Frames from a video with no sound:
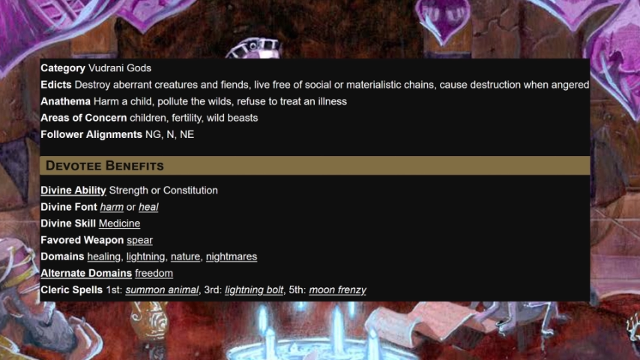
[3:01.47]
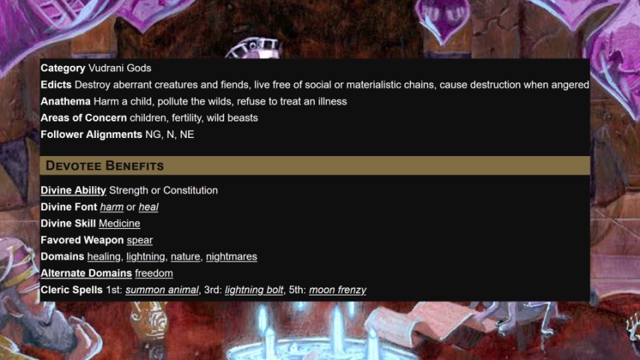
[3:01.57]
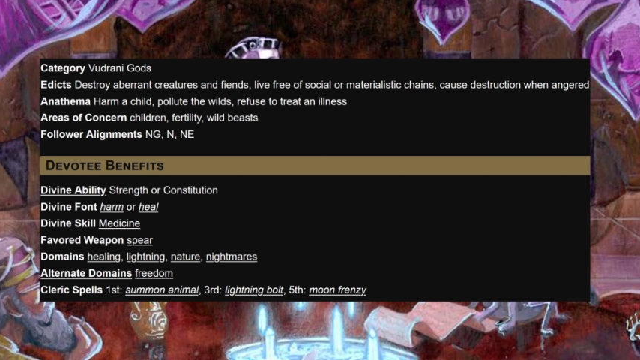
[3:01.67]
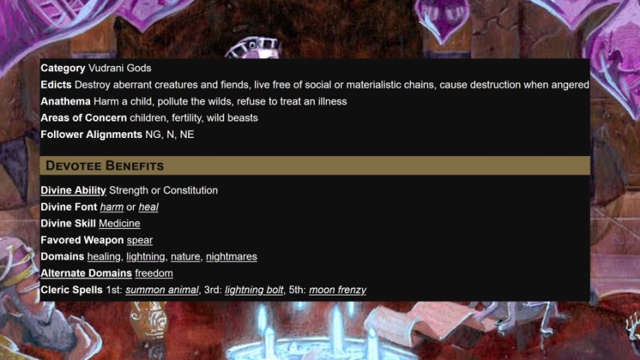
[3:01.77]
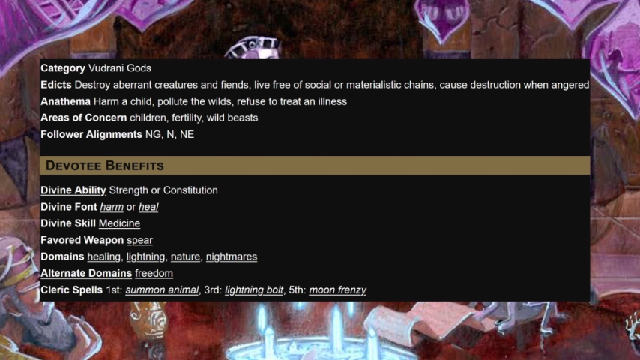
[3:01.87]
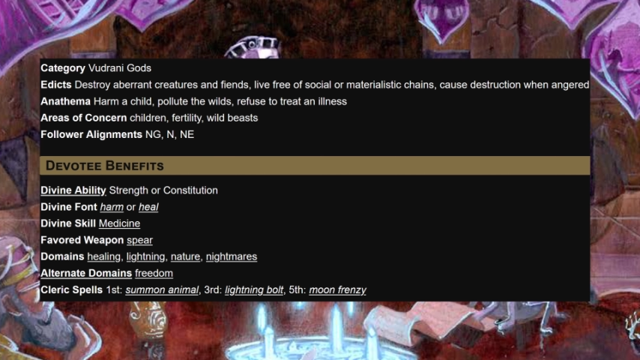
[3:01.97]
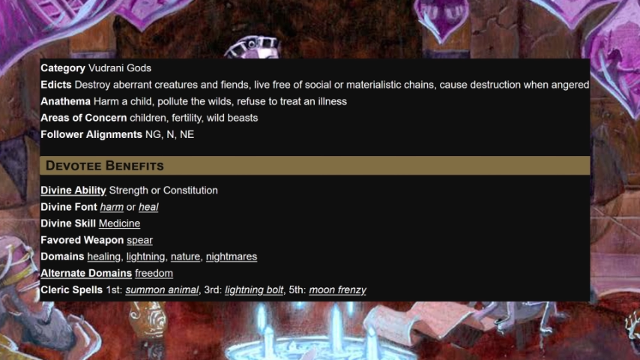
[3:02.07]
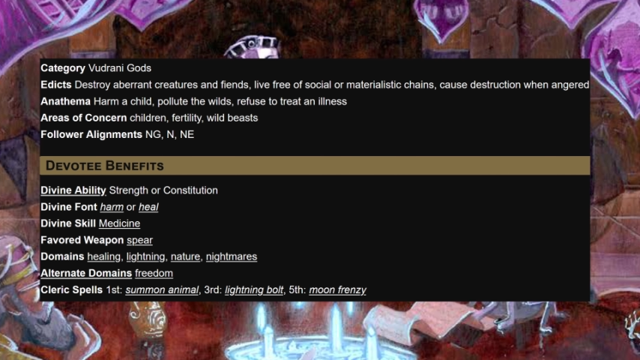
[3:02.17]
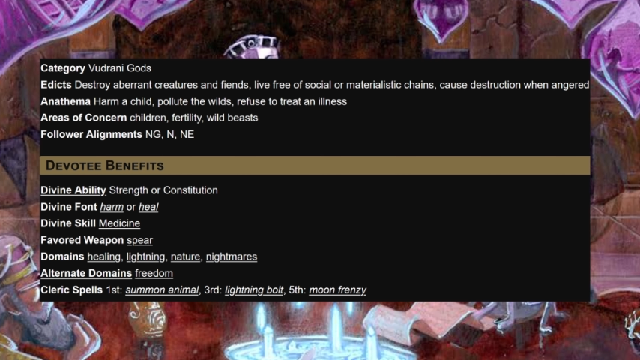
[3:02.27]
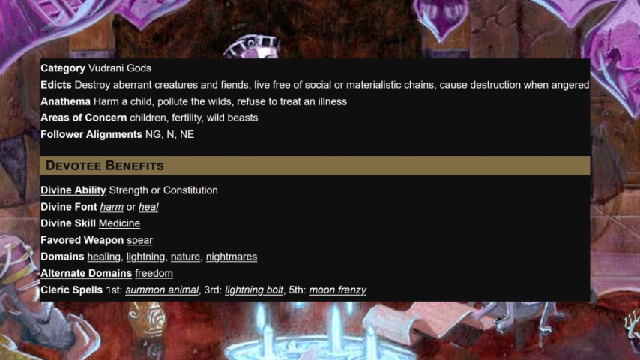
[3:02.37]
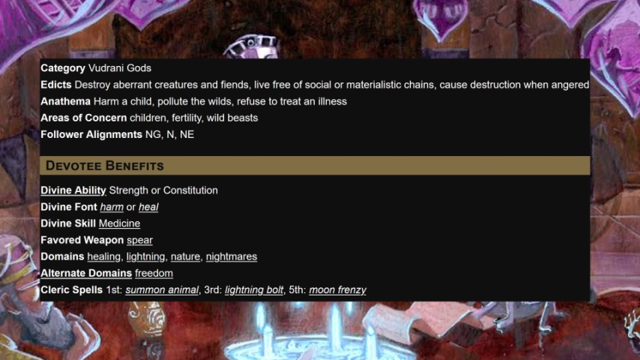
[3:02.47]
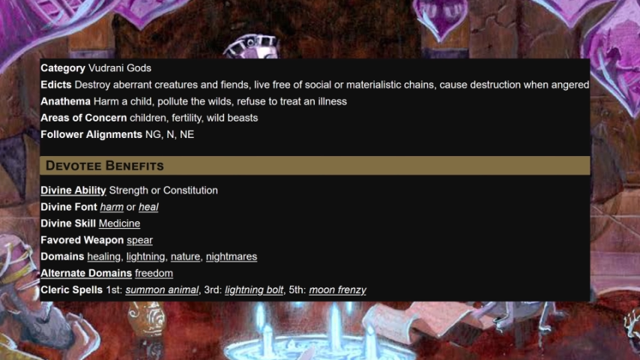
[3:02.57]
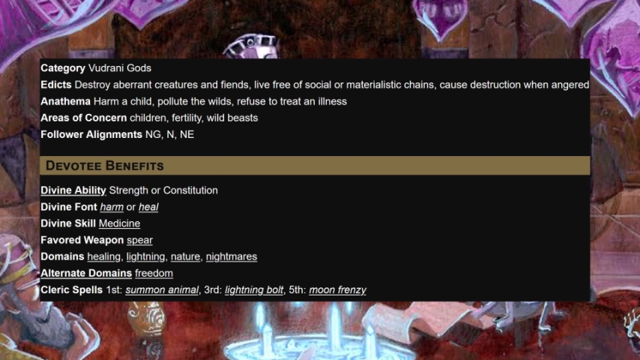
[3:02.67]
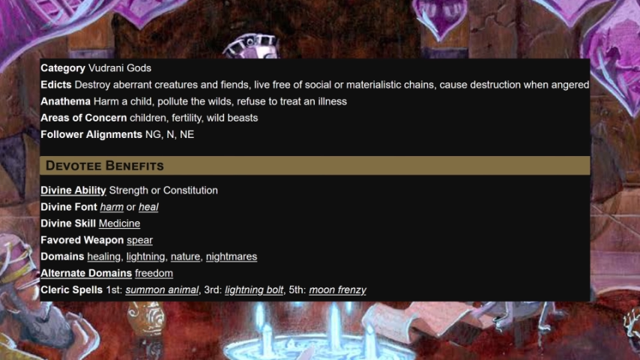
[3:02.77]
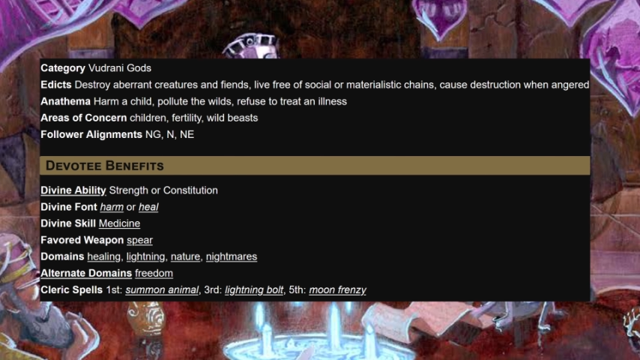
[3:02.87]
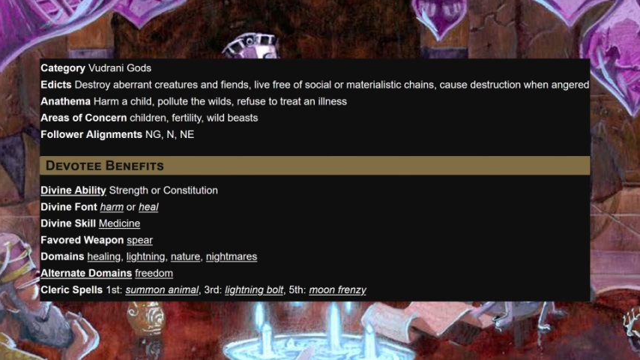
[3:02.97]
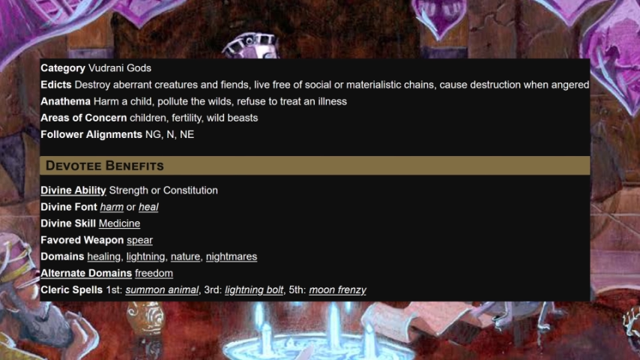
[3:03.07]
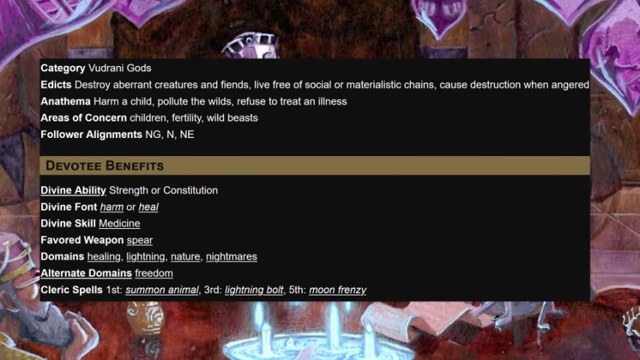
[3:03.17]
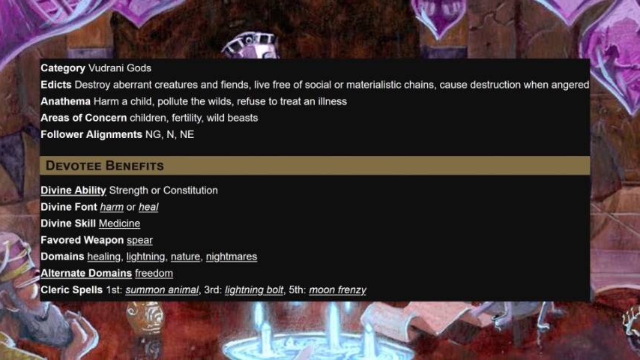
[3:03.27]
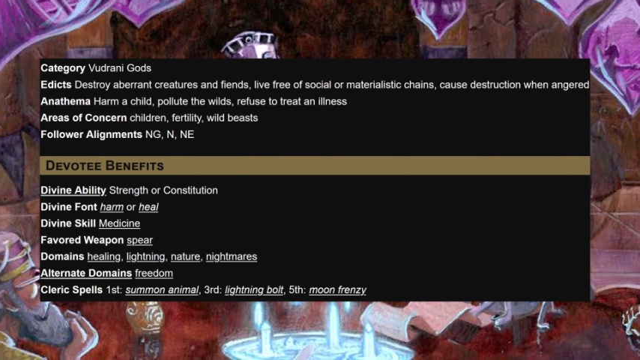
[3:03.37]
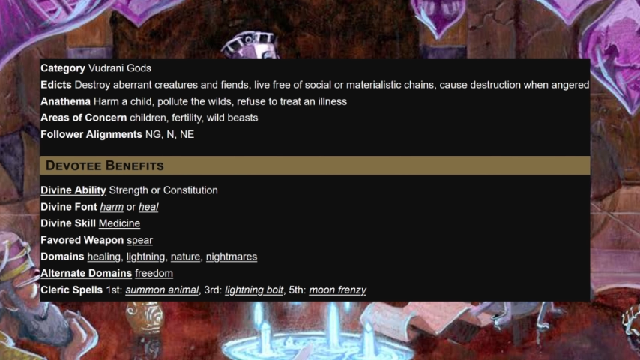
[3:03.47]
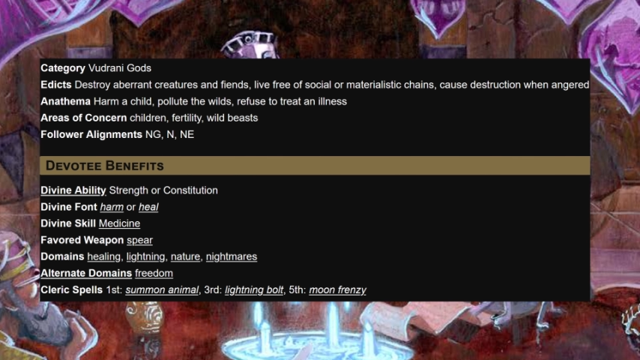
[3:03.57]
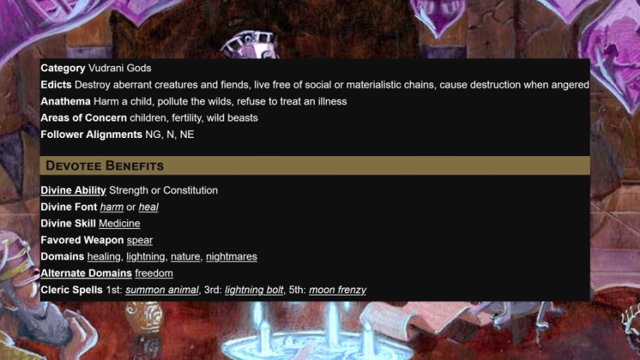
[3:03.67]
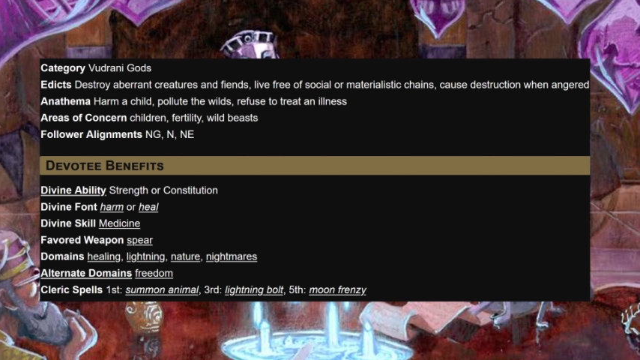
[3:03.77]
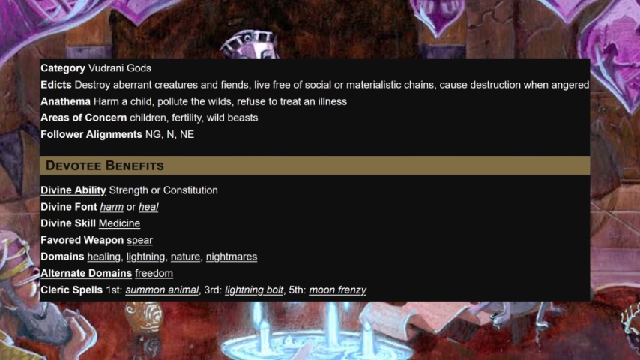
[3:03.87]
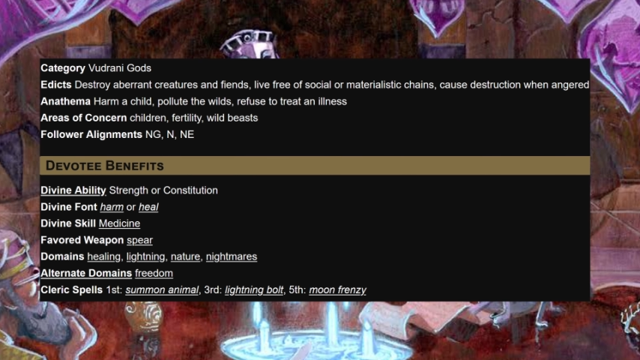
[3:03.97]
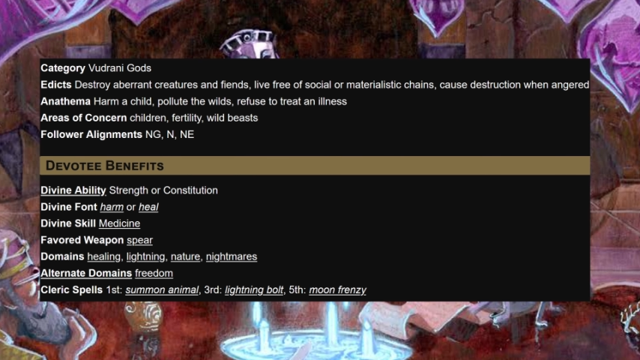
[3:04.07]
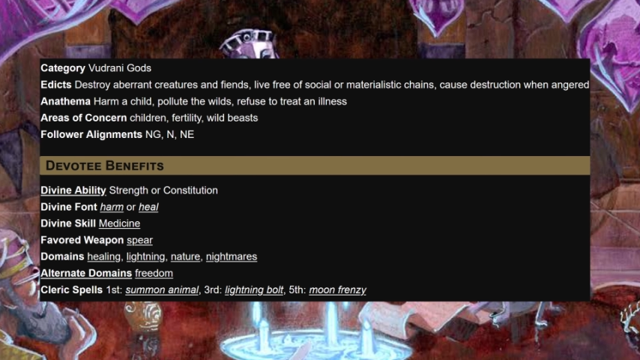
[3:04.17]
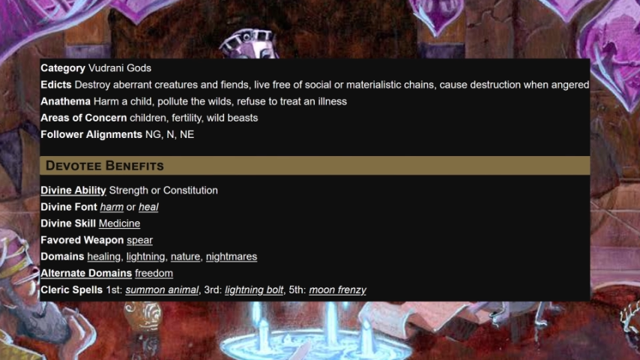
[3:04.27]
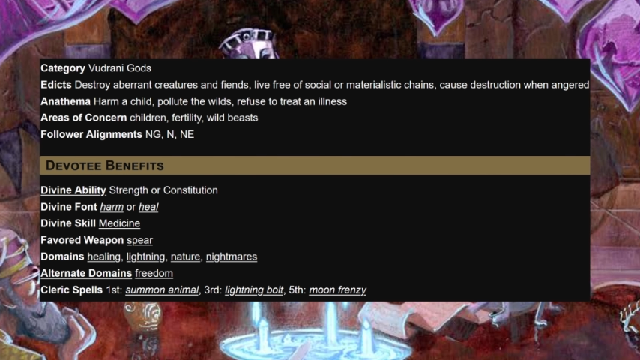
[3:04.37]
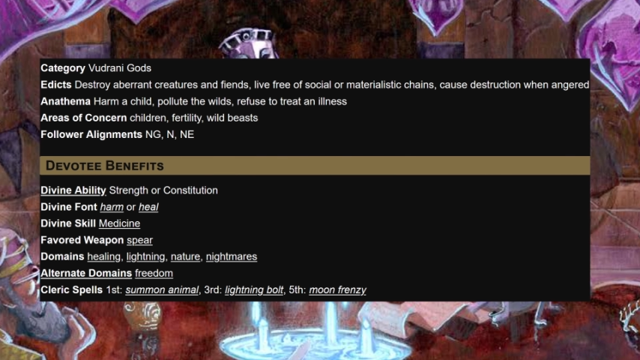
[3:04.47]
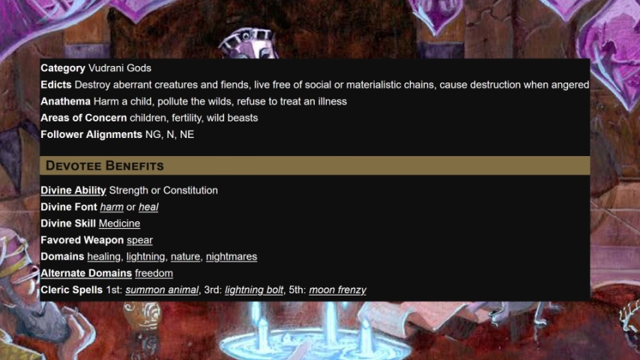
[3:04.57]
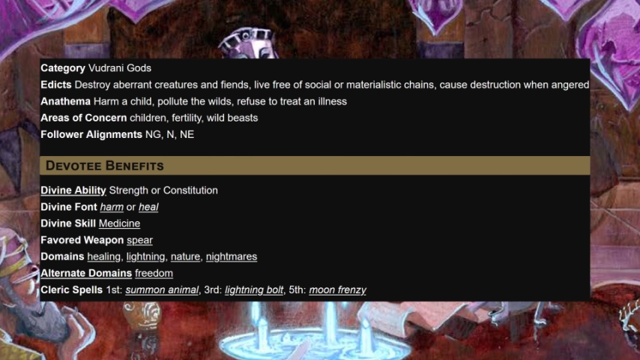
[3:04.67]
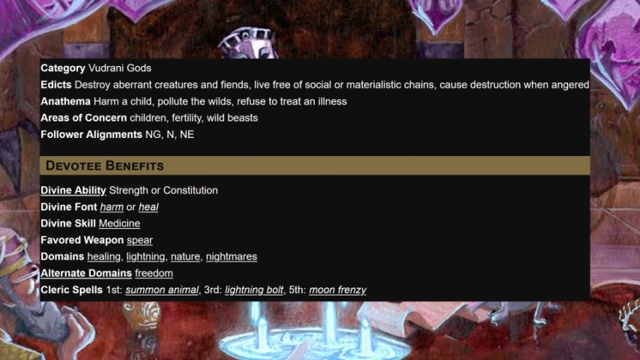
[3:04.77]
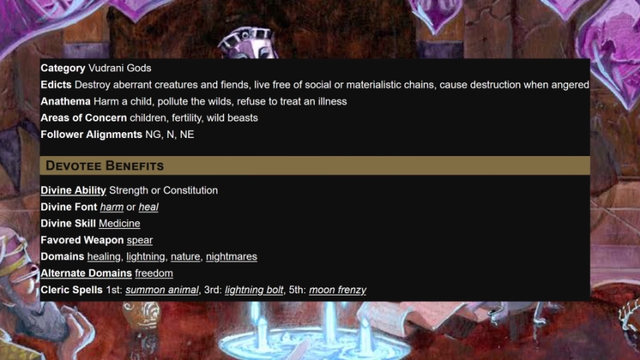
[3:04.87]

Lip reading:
[unreadable: no face in view]